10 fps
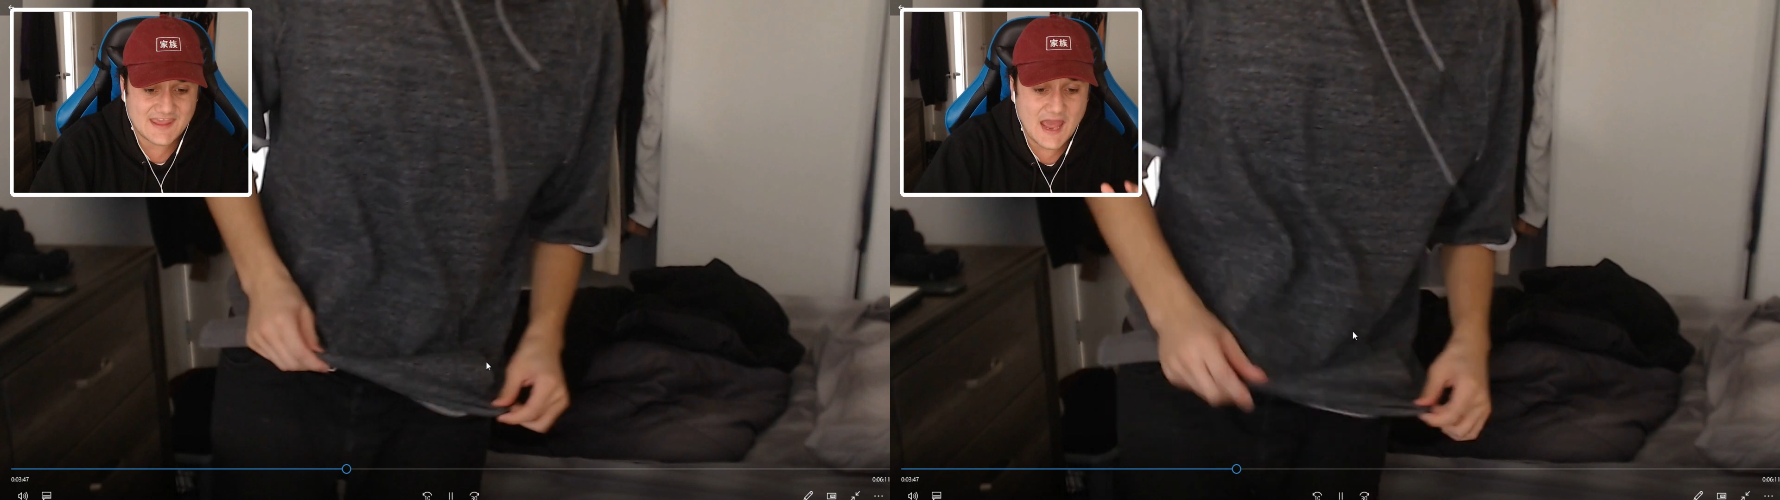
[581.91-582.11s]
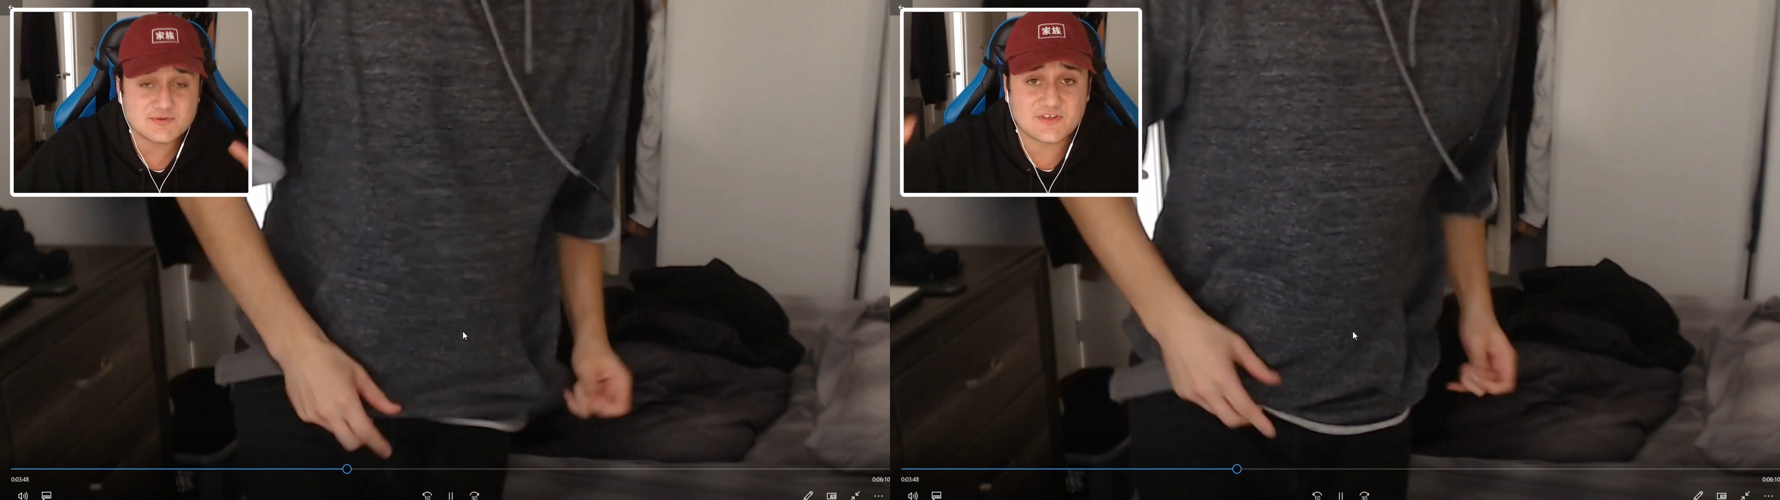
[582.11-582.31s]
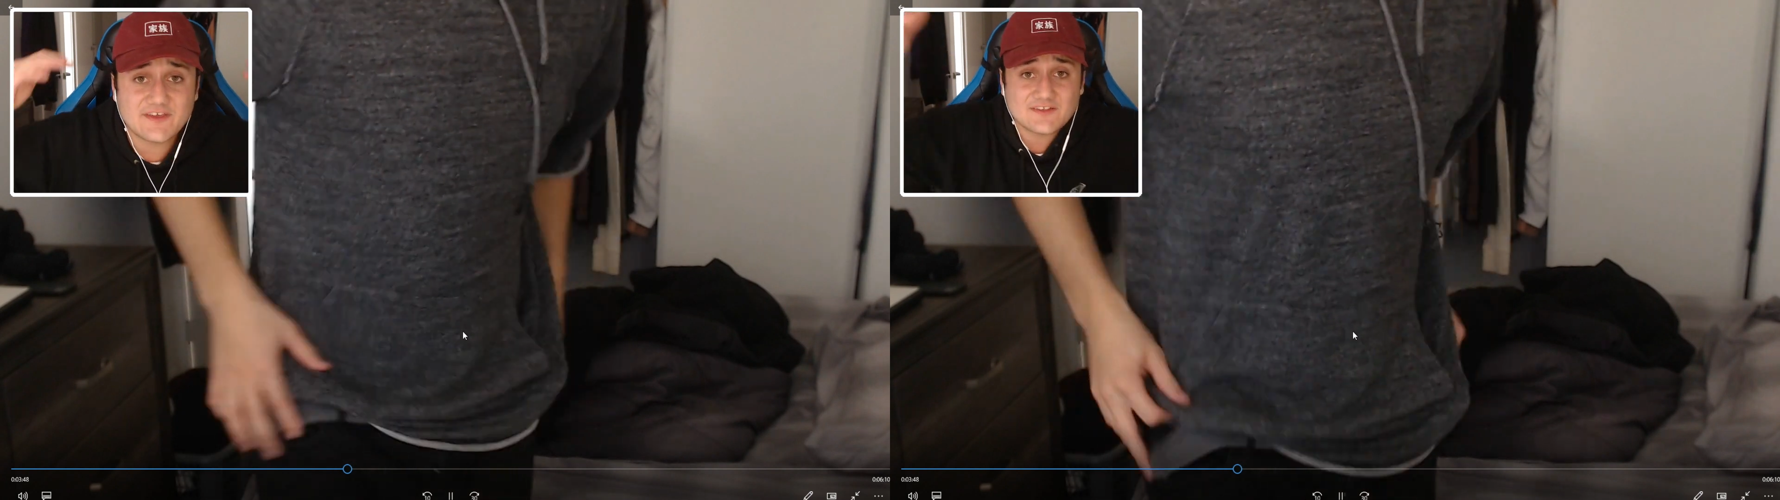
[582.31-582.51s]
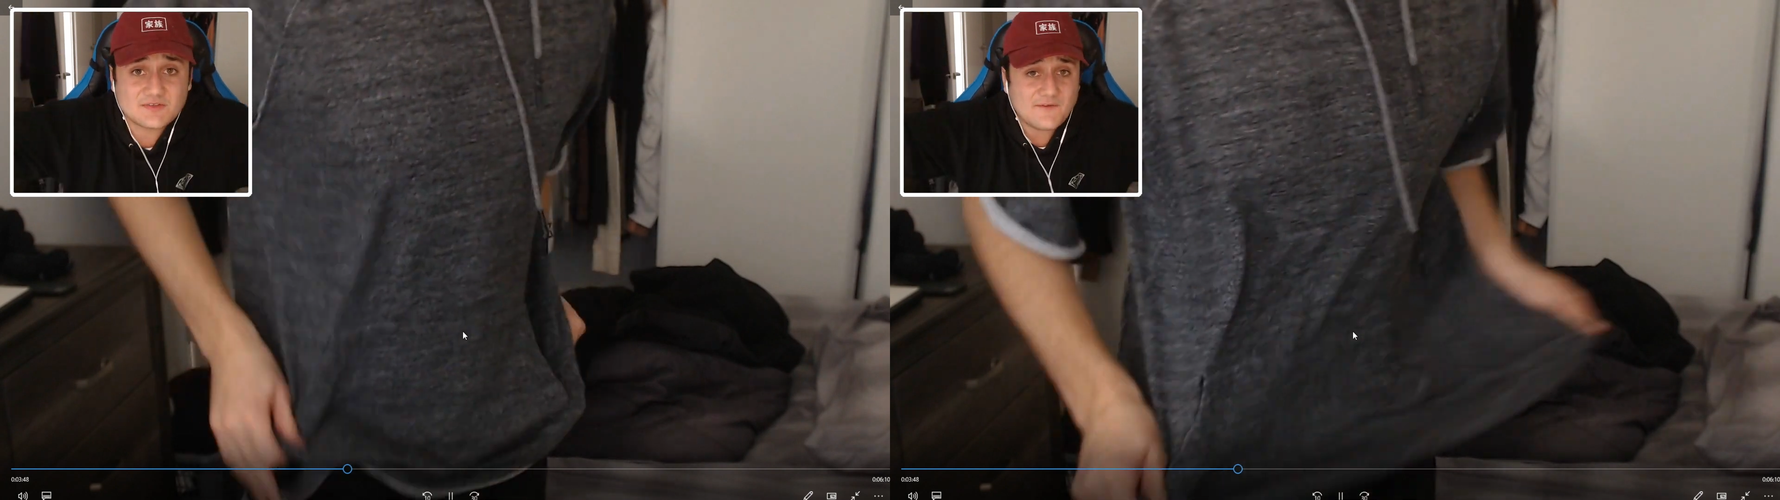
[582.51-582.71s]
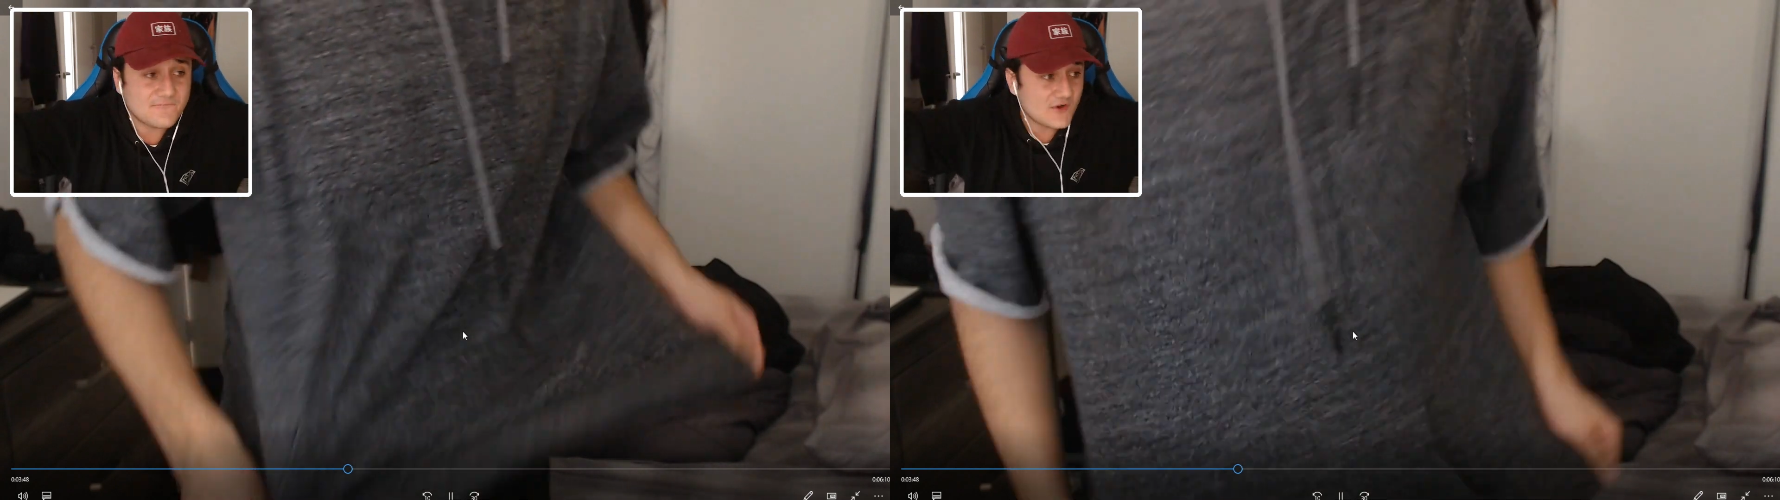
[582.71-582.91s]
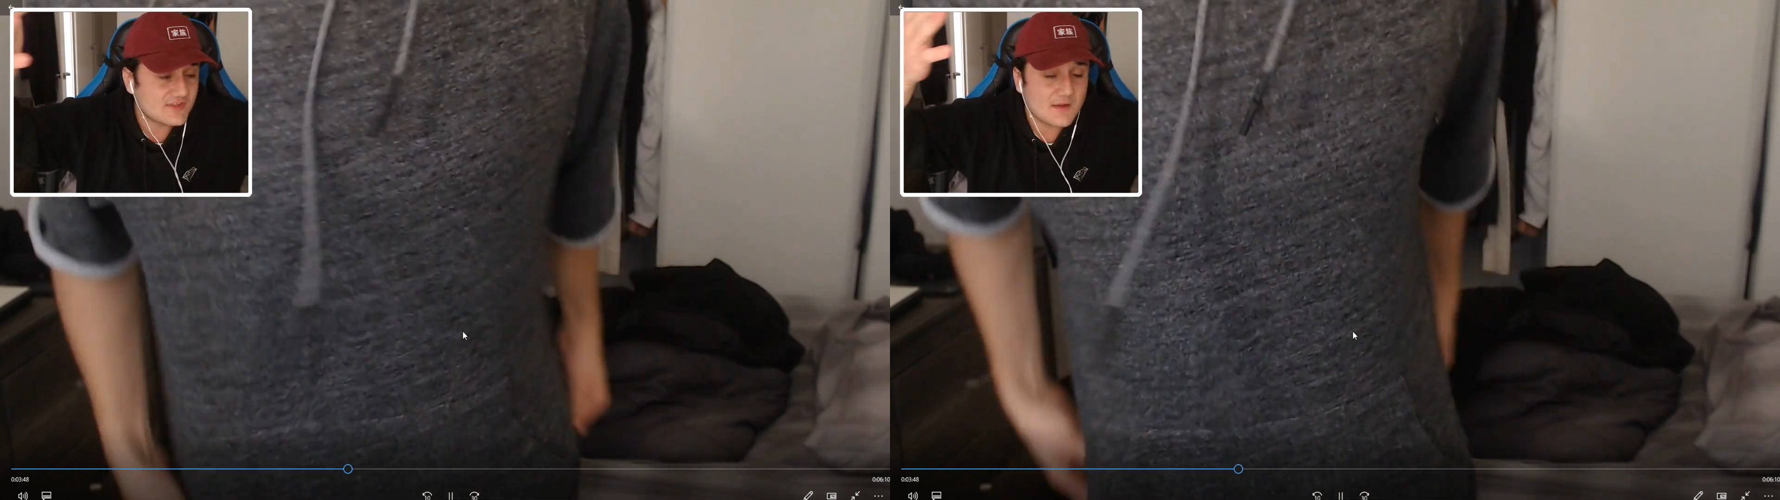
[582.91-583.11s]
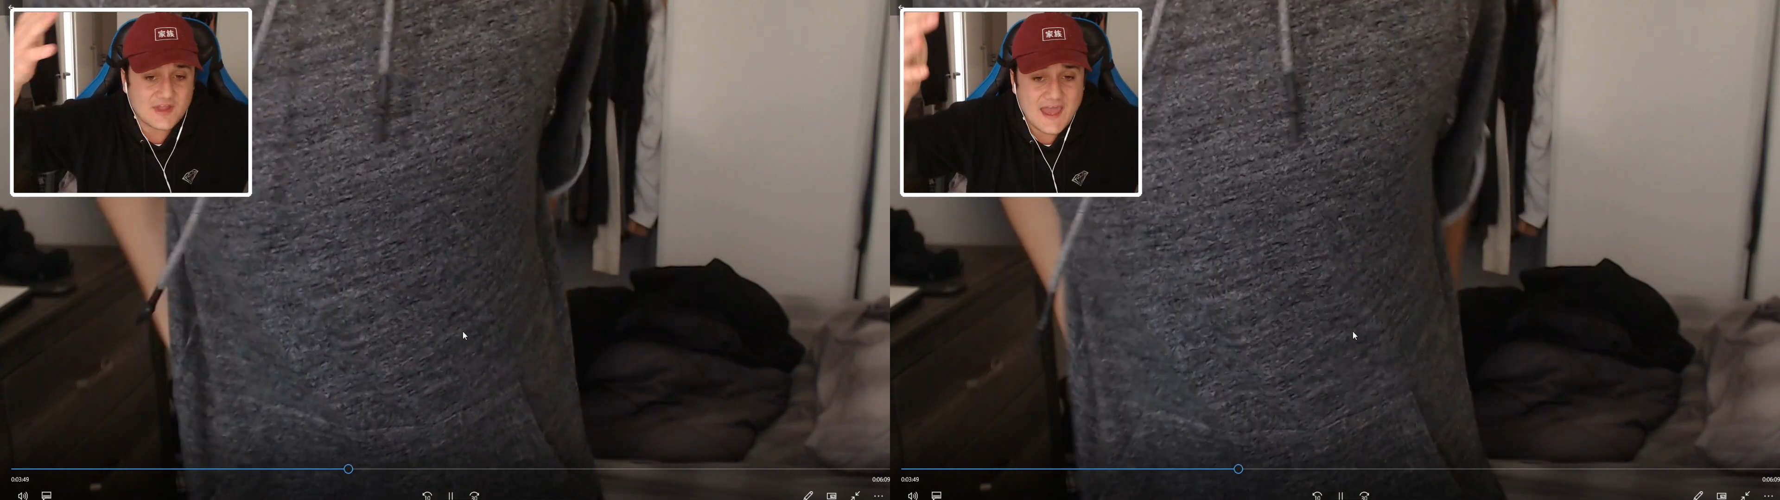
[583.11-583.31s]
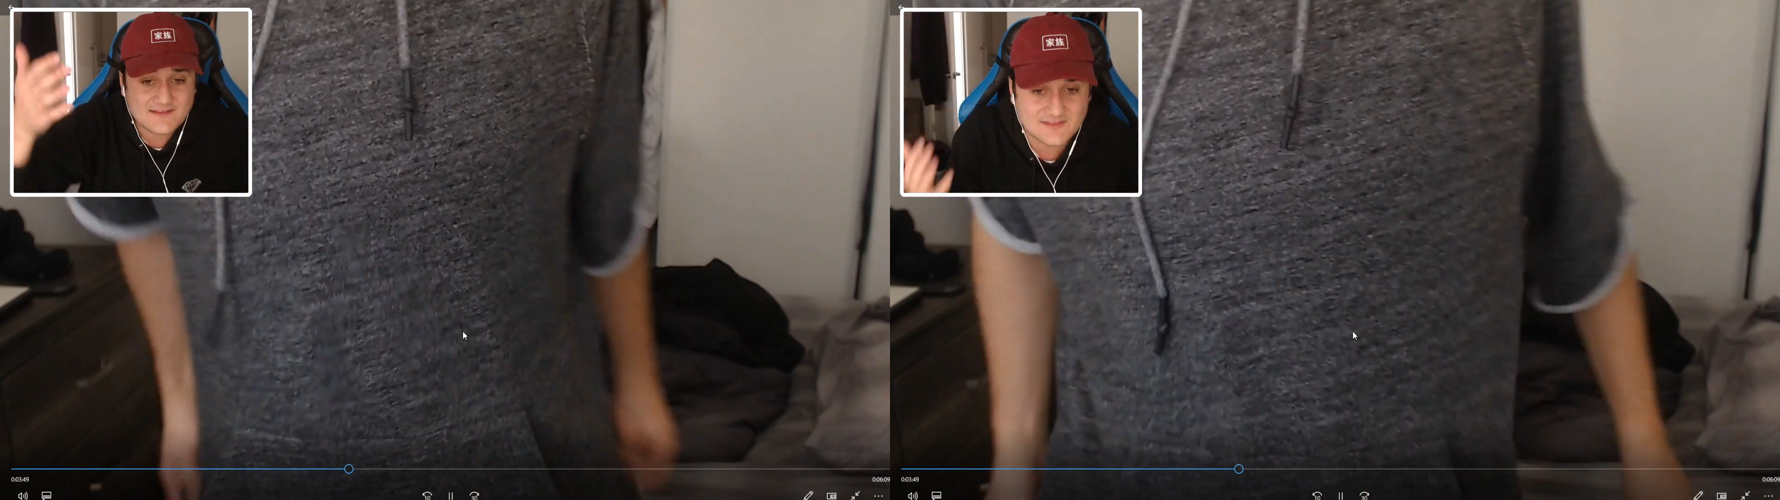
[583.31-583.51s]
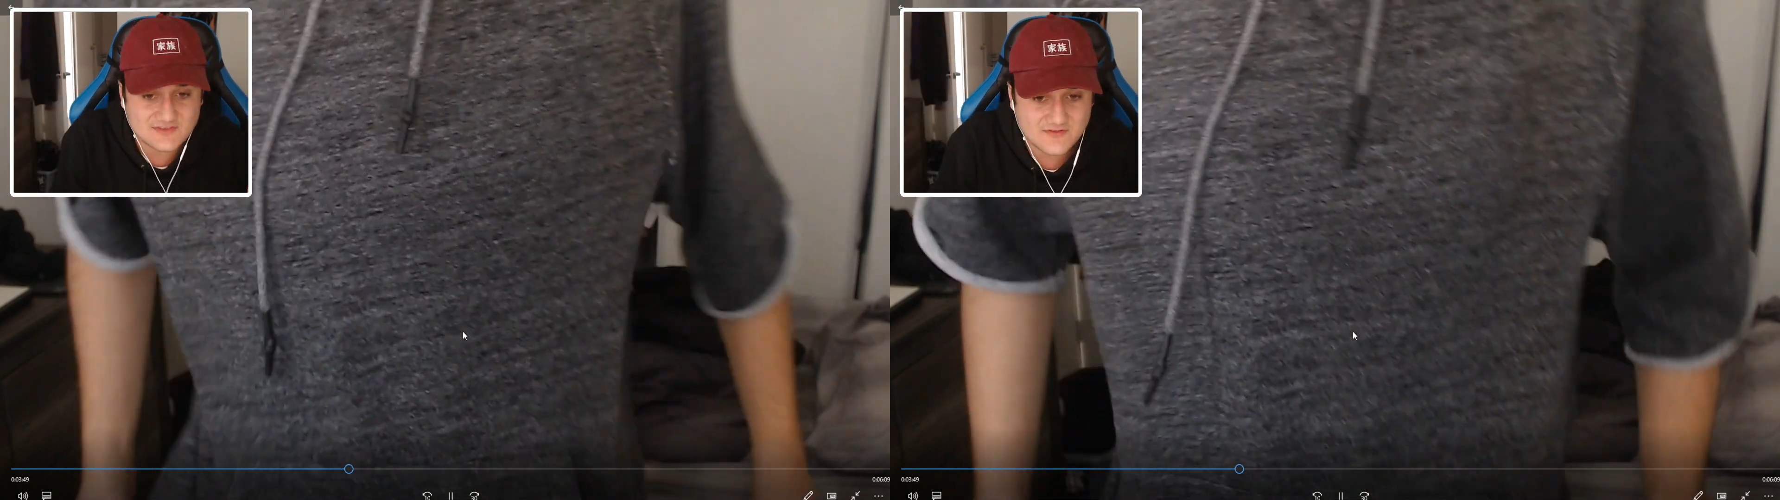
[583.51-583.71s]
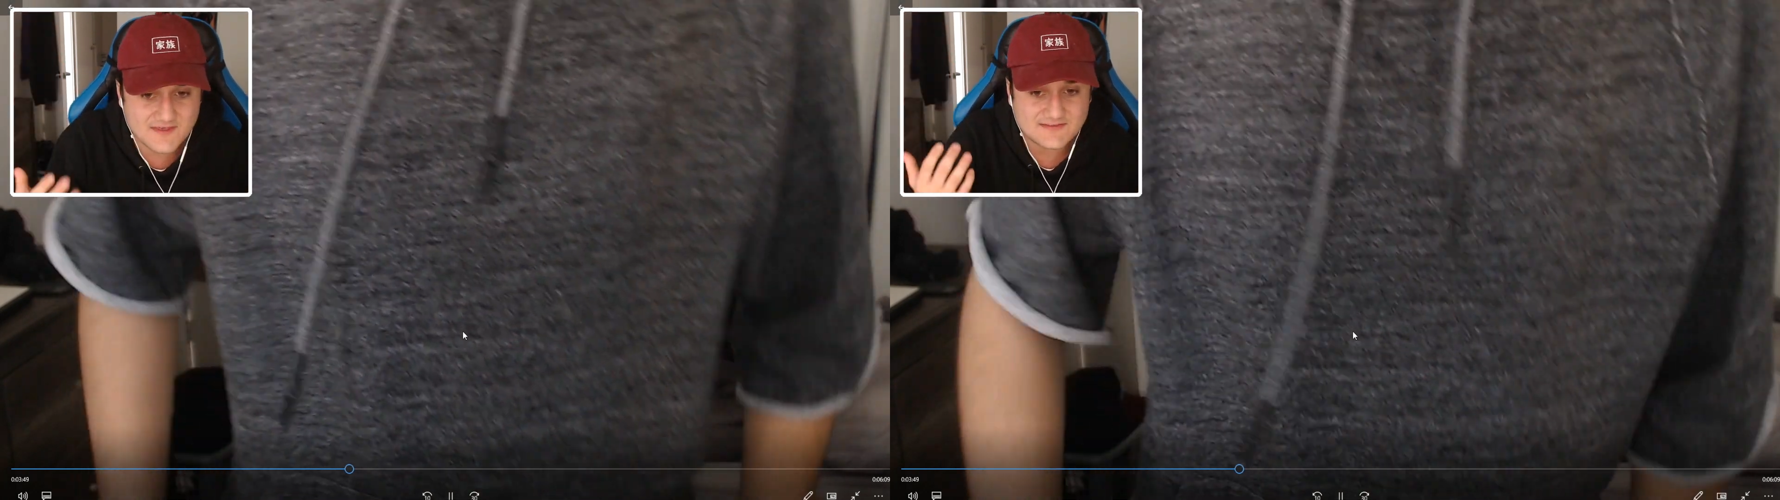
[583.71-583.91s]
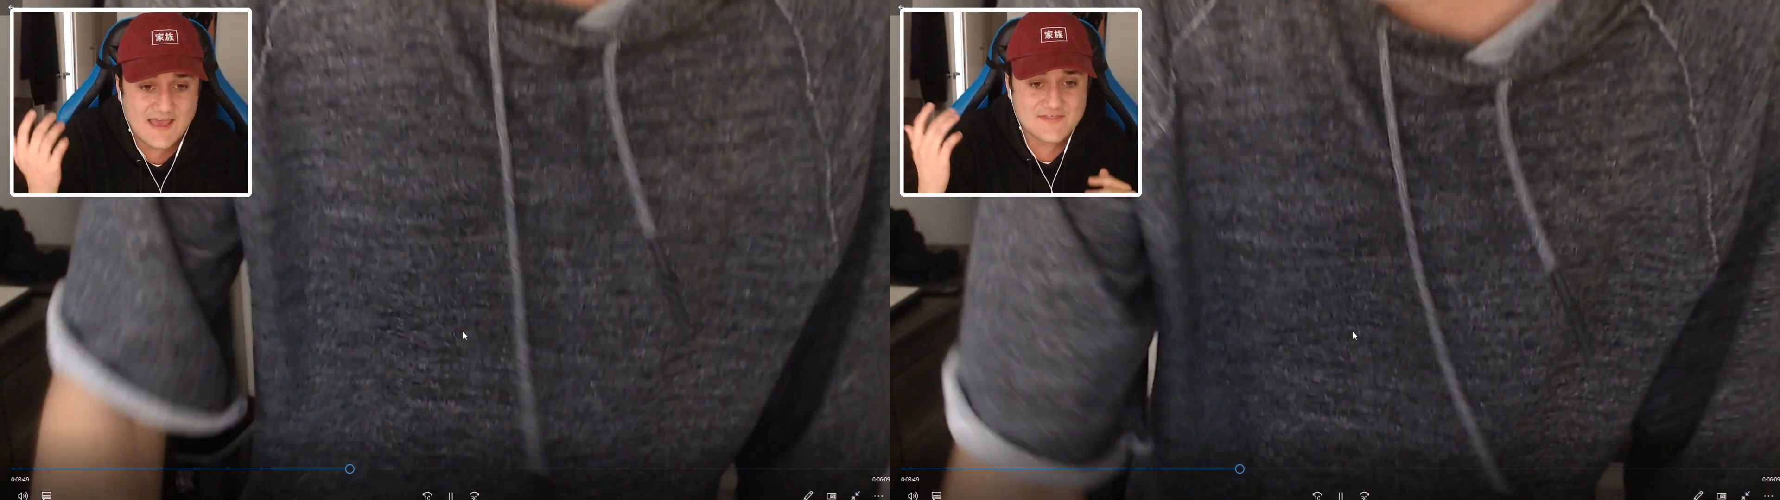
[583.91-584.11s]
captured. Like, this is my first time reacting to this.